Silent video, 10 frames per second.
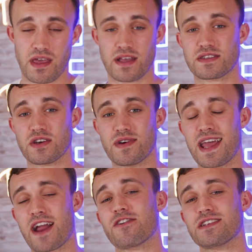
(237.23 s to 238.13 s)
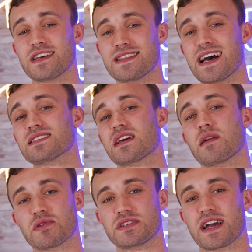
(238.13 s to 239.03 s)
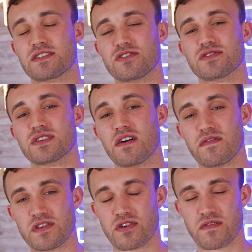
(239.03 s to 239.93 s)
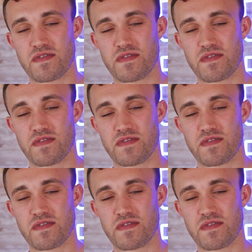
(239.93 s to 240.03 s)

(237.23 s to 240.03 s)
And so inherently, that's going to protect yourself and your